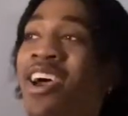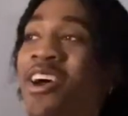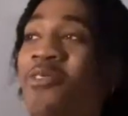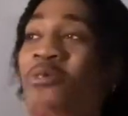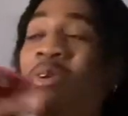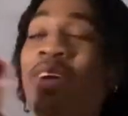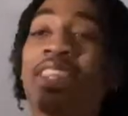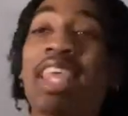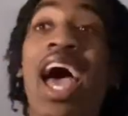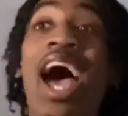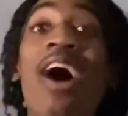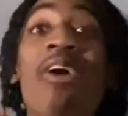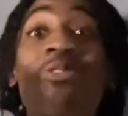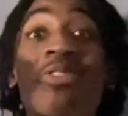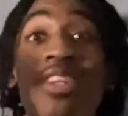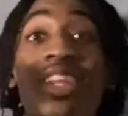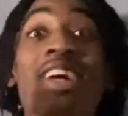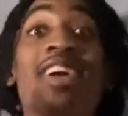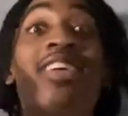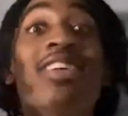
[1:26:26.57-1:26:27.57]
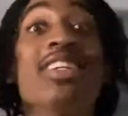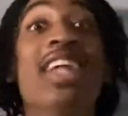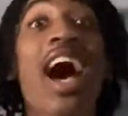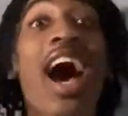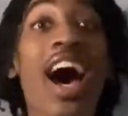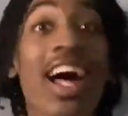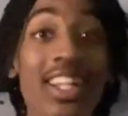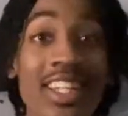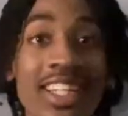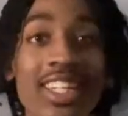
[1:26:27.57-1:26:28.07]
without their
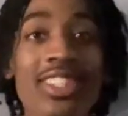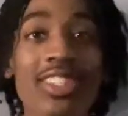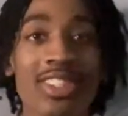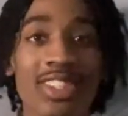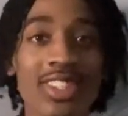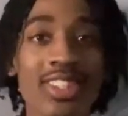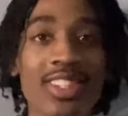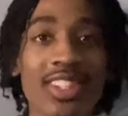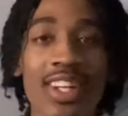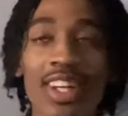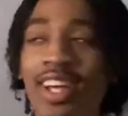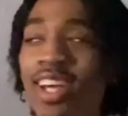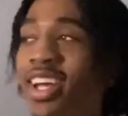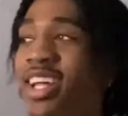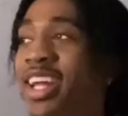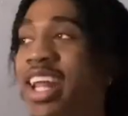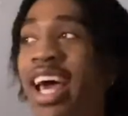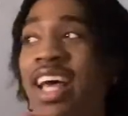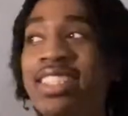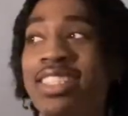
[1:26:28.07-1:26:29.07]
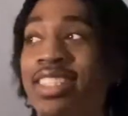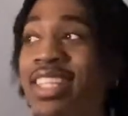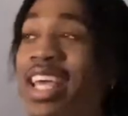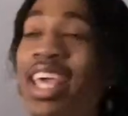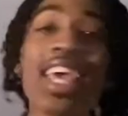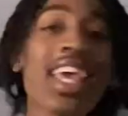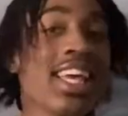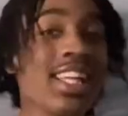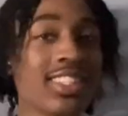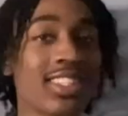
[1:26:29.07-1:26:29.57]
knowledge. That's
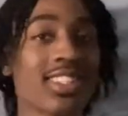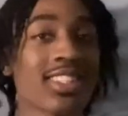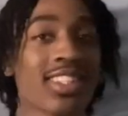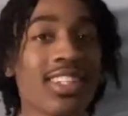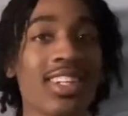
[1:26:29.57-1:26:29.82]
it.